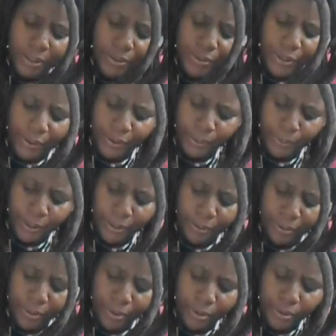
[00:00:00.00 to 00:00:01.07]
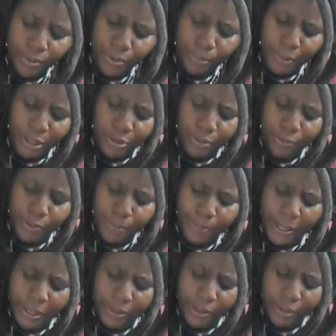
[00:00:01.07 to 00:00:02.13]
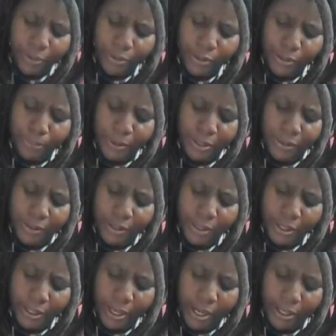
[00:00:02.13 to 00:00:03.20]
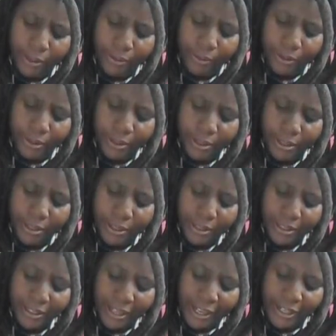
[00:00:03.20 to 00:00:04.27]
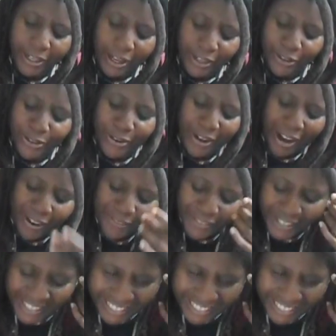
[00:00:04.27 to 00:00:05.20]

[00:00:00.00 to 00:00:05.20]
So anyway, so mushrooms abound in Christmas iconogra iconography.